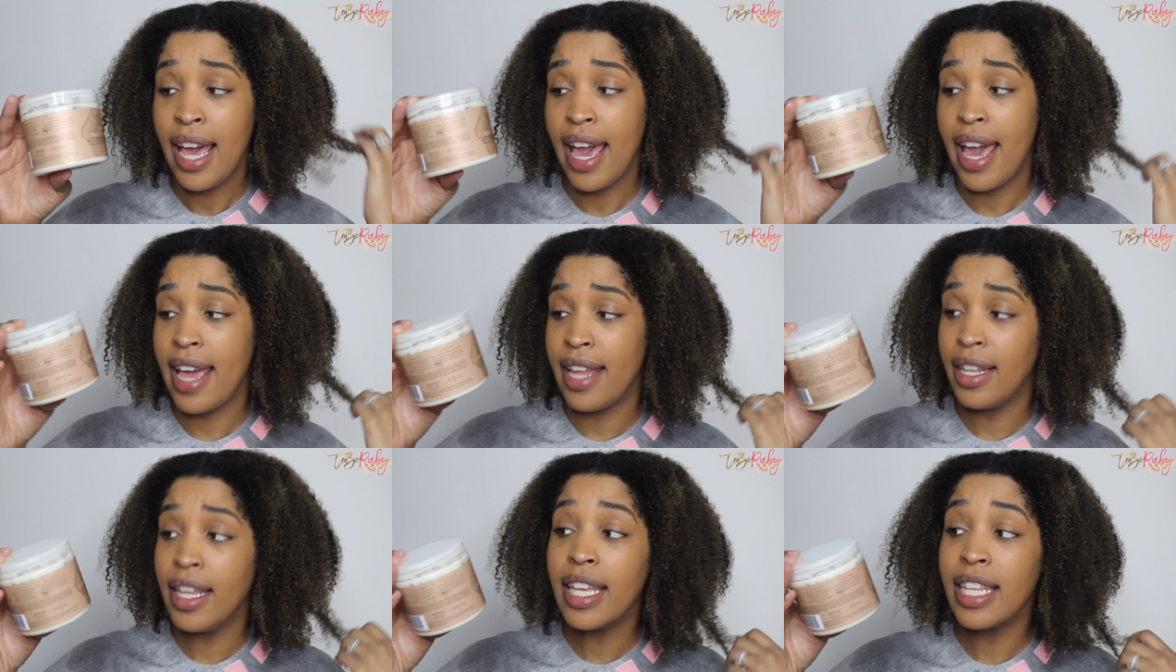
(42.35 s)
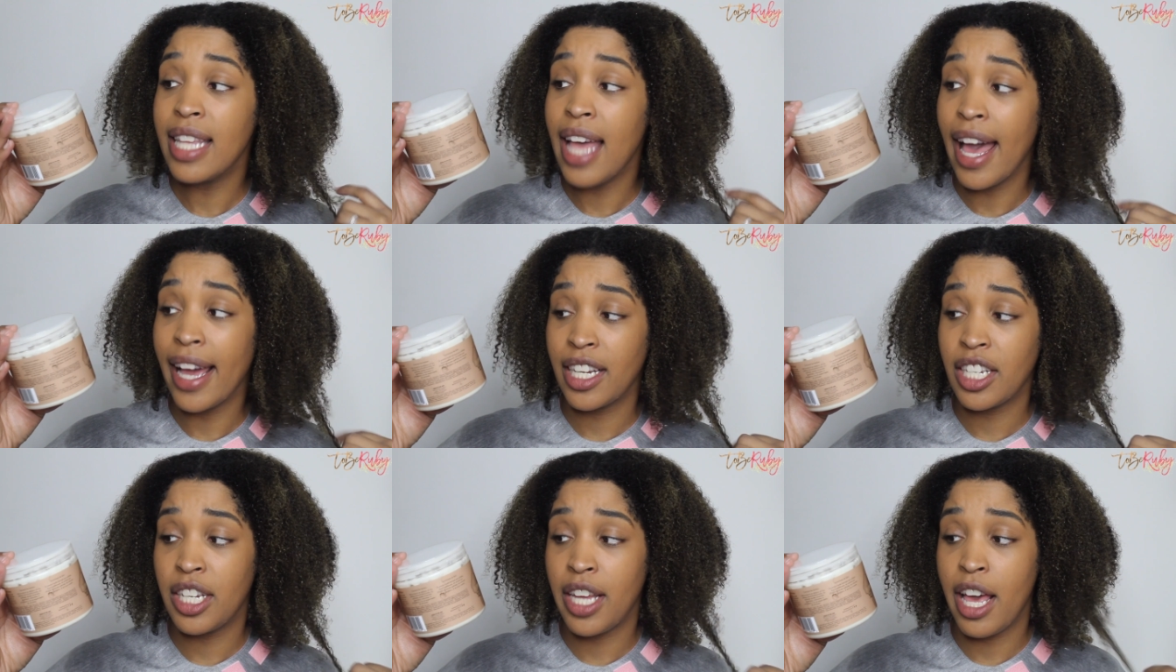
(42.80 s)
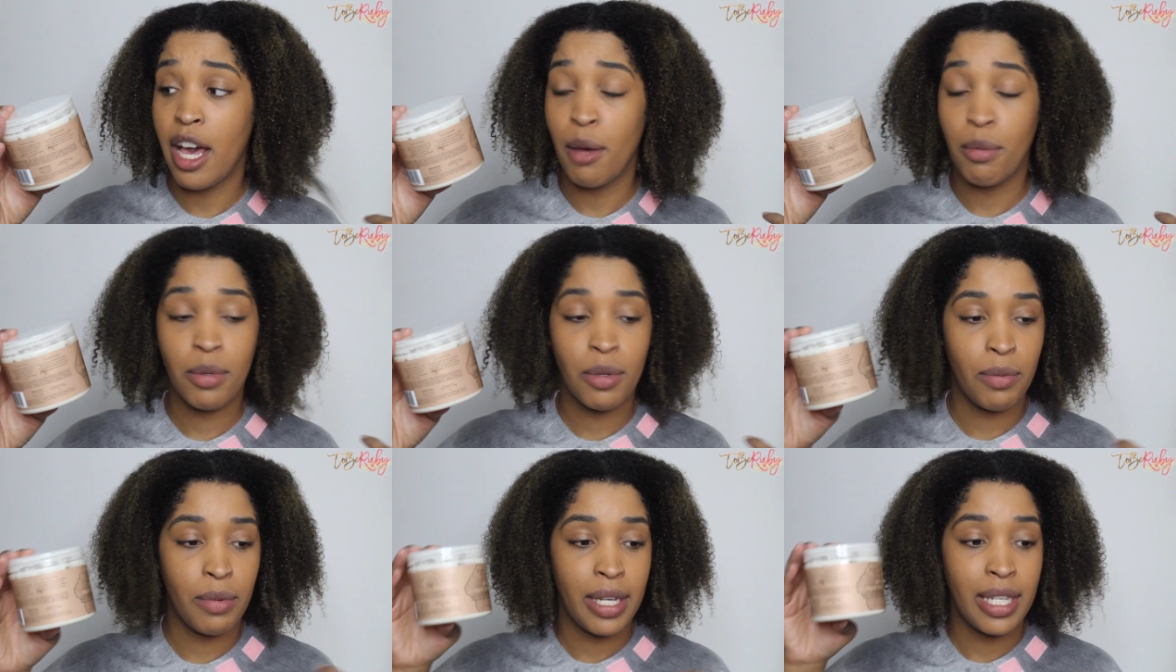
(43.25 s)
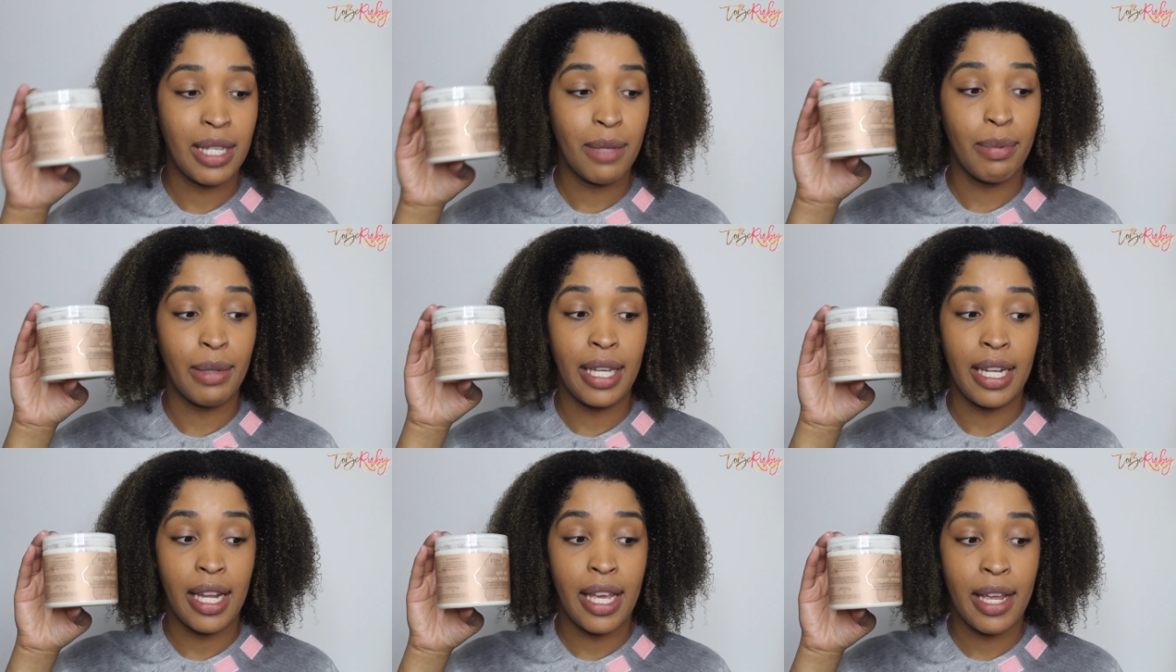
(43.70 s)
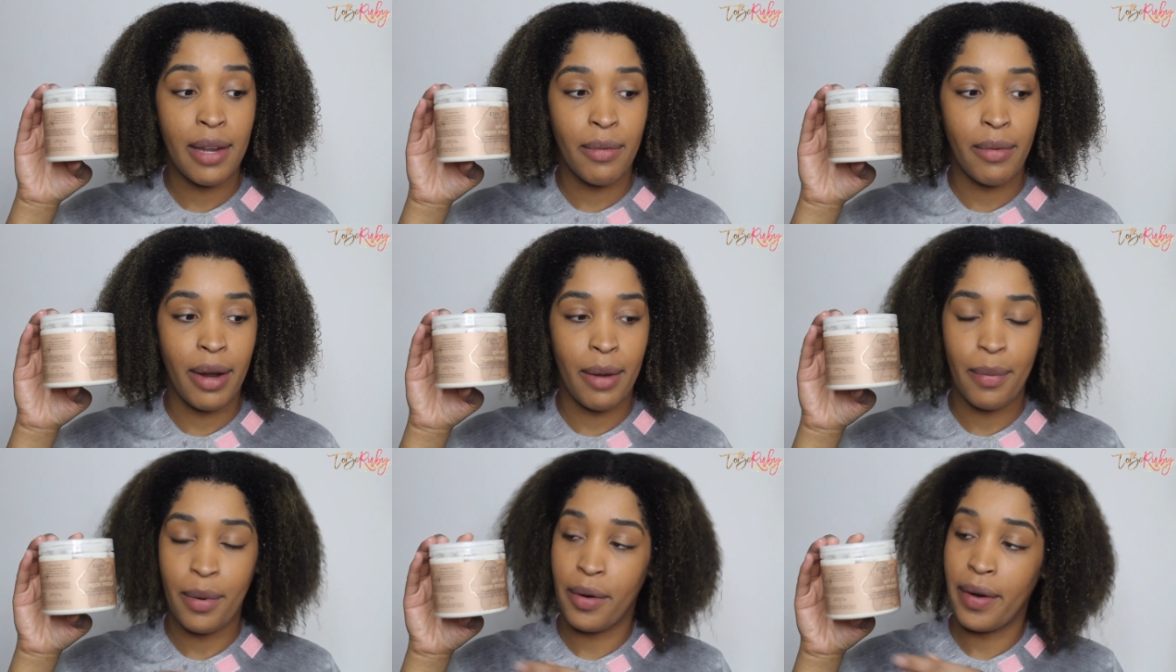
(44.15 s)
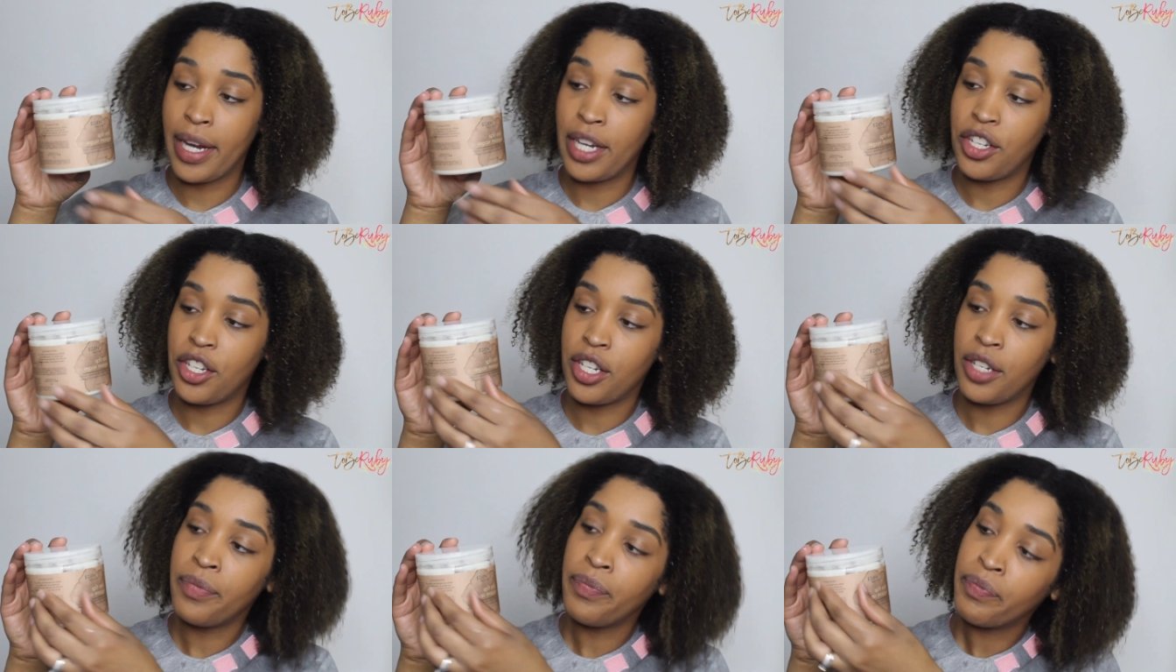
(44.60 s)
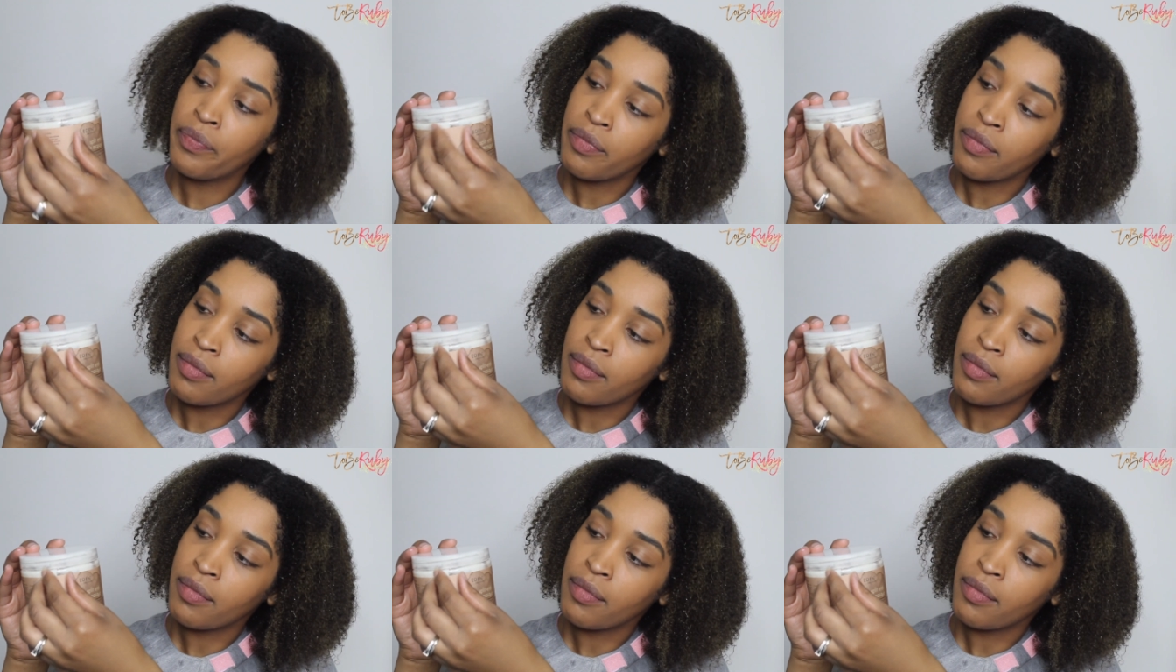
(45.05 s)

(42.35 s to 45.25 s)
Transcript: and it actually helps with split end reparation.